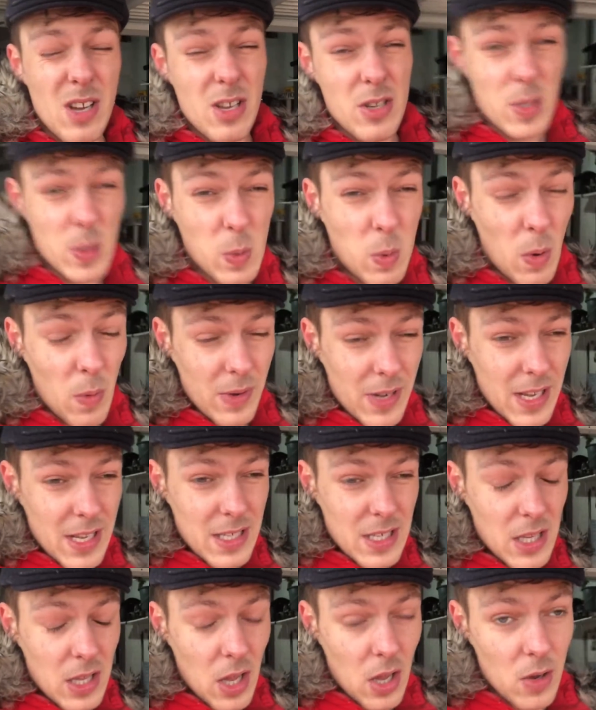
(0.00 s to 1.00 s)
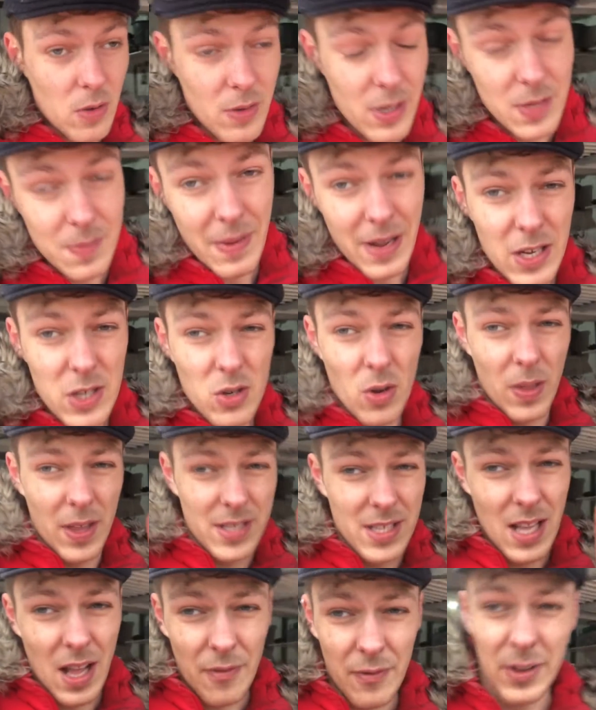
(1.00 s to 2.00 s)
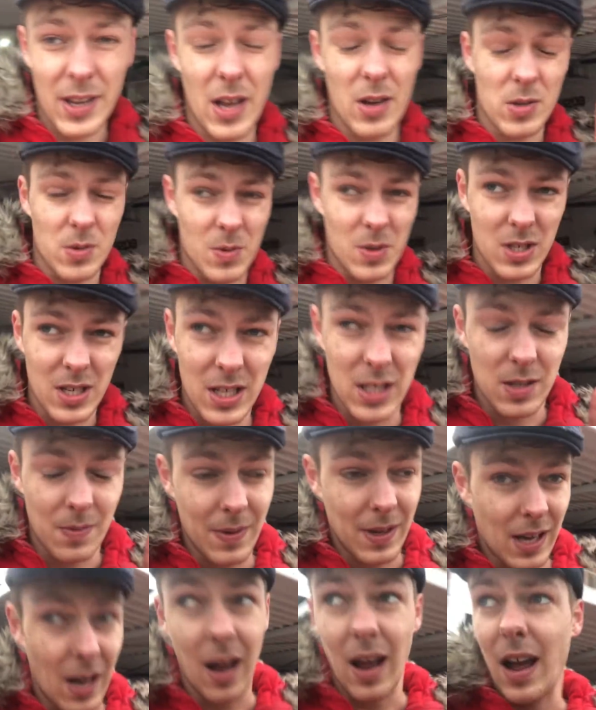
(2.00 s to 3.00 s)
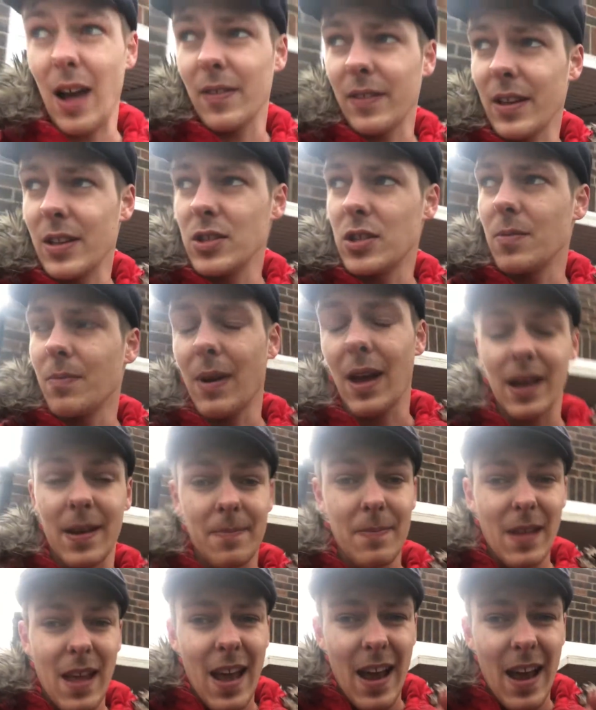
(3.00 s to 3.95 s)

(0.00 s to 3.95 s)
So what we need to do is make sure there's nothing else which needs to be cut out of the engine bay,